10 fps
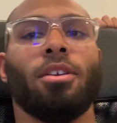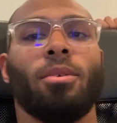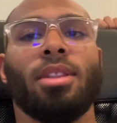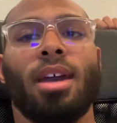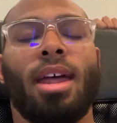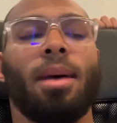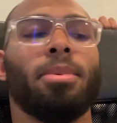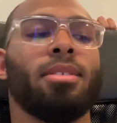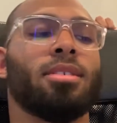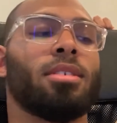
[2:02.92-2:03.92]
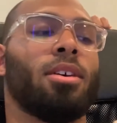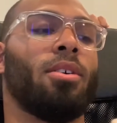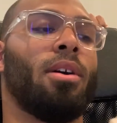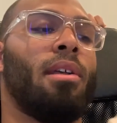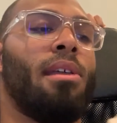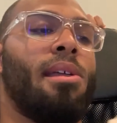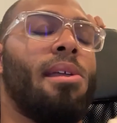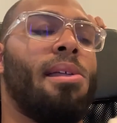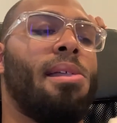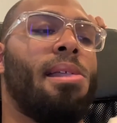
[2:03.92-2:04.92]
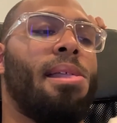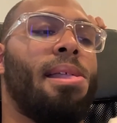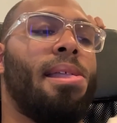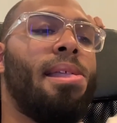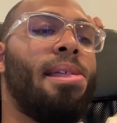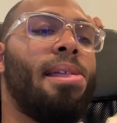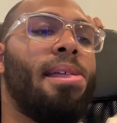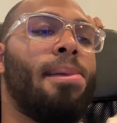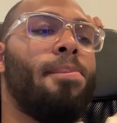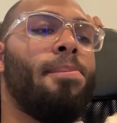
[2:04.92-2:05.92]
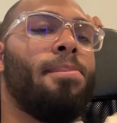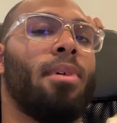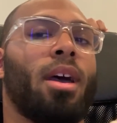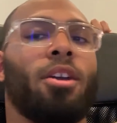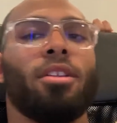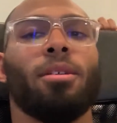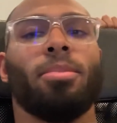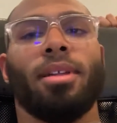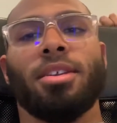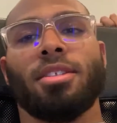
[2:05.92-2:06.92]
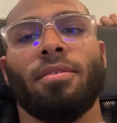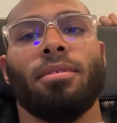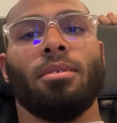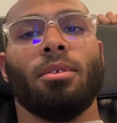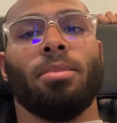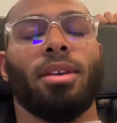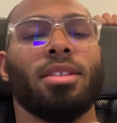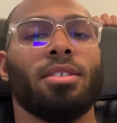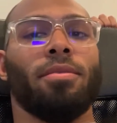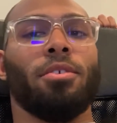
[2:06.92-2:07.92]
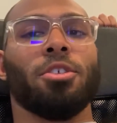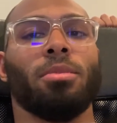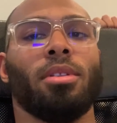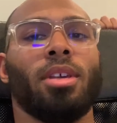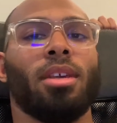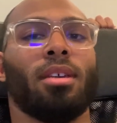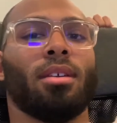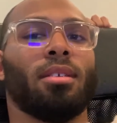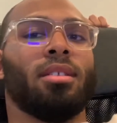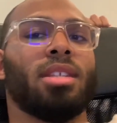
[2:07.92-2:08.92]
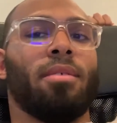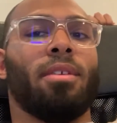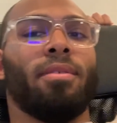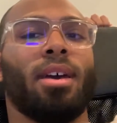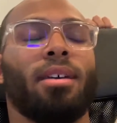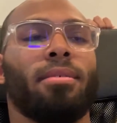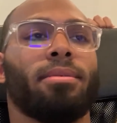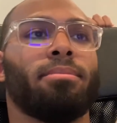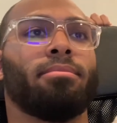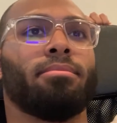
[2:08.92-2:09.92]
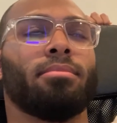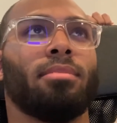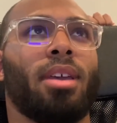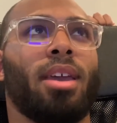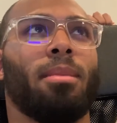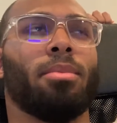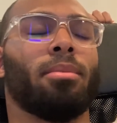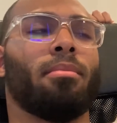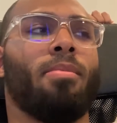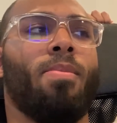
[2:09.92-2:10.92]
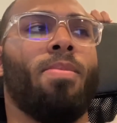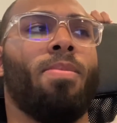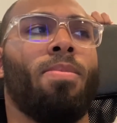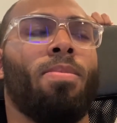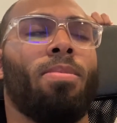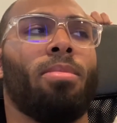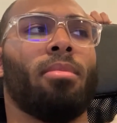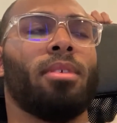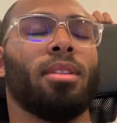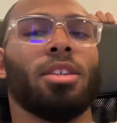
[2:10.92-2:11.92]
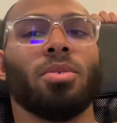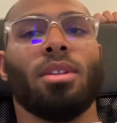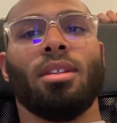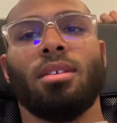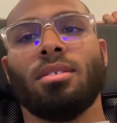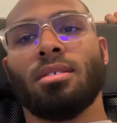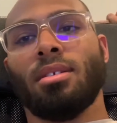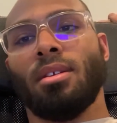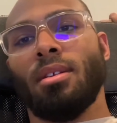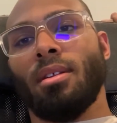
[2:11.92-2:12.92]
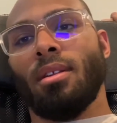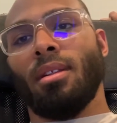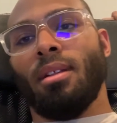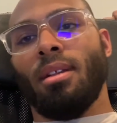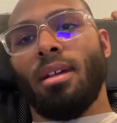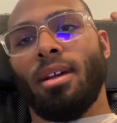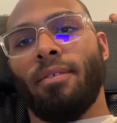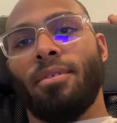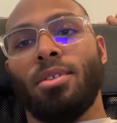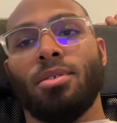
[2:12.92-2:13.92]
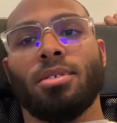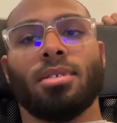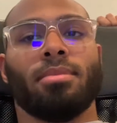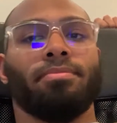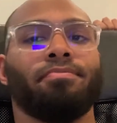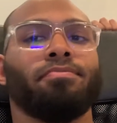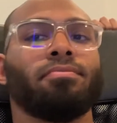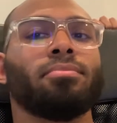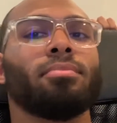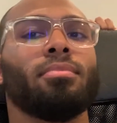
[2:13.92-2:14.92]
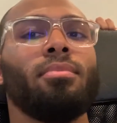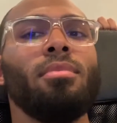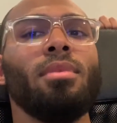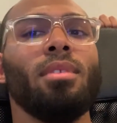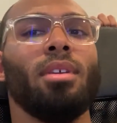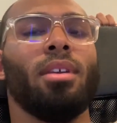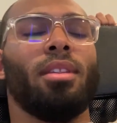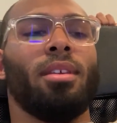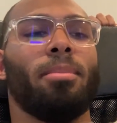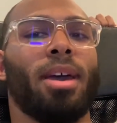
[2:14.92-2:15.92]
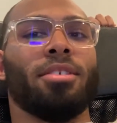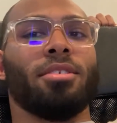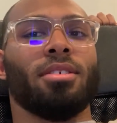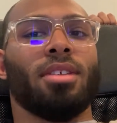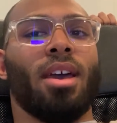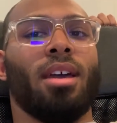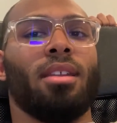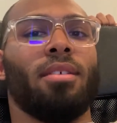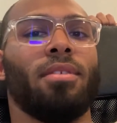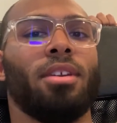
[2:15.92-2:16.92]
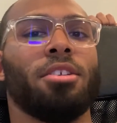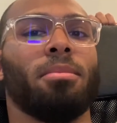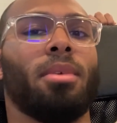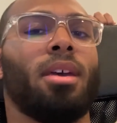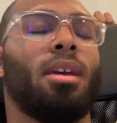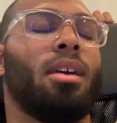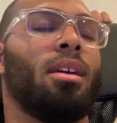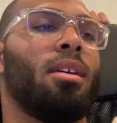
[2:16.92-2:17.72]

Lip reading: when that happens. So I already replaced the fusible link, the 75 amp. I think that's what it is. Fuse in the passenger side of the engine bay.